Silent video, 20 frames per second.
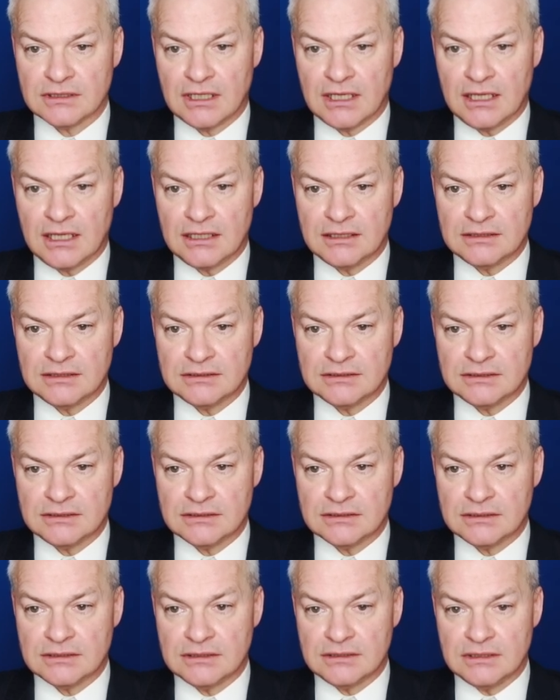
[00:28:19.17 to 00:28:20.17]

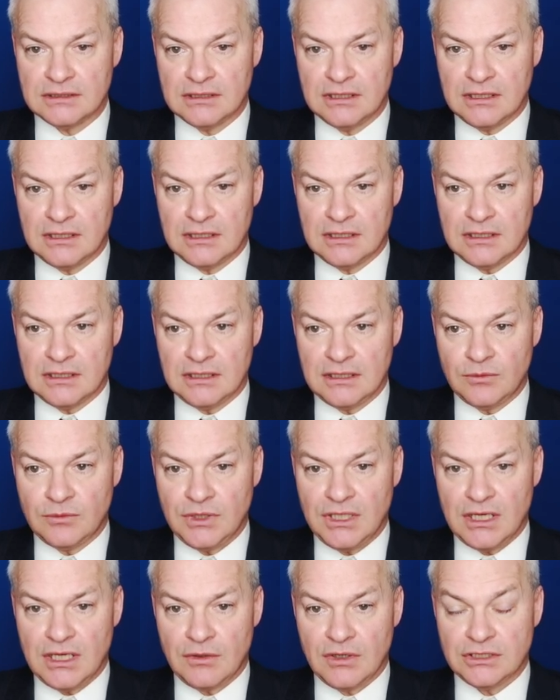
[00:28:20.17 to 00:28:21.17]
And here
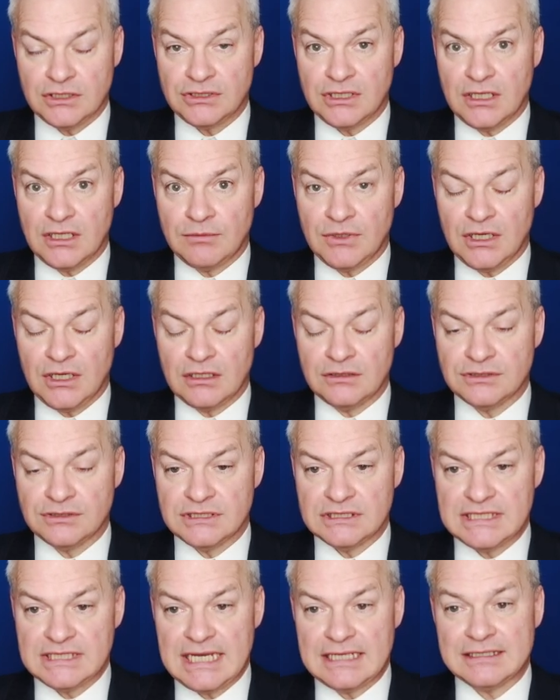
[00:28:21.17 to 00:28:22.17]
we go. I trail by
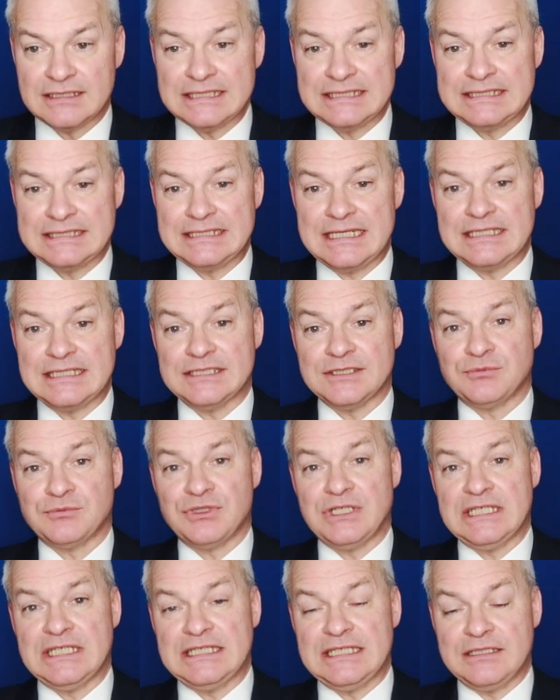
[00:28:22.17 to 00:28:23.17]
110. I
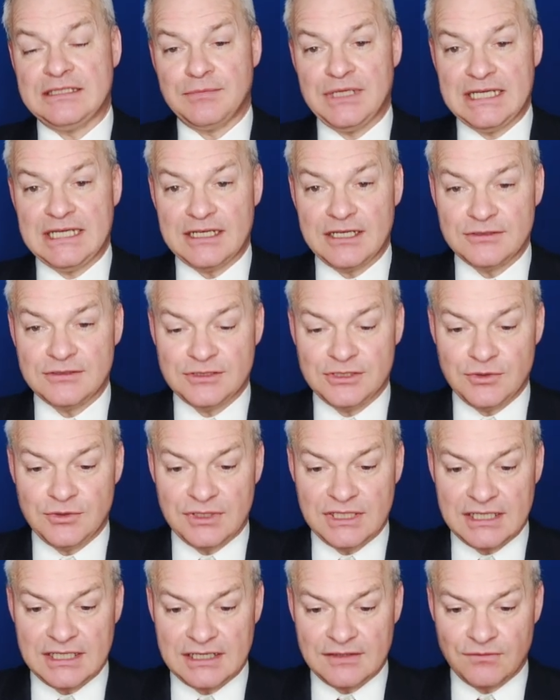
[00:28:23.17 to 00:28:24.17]
desperately need a bingo. Do
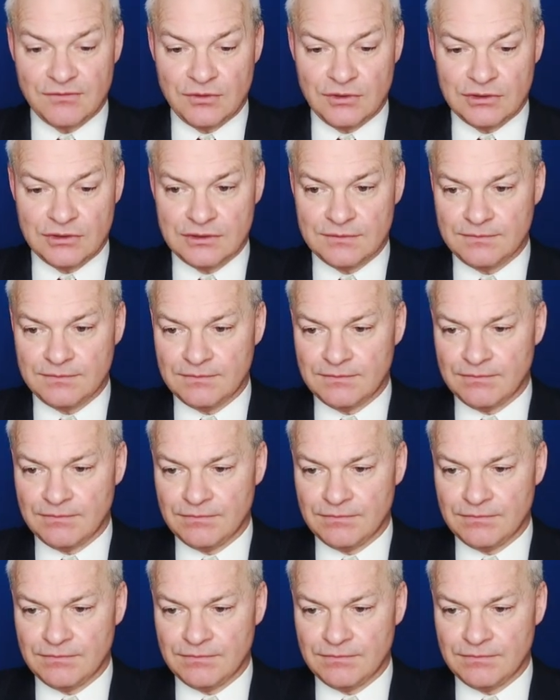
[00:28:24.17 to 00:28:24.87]
I have one?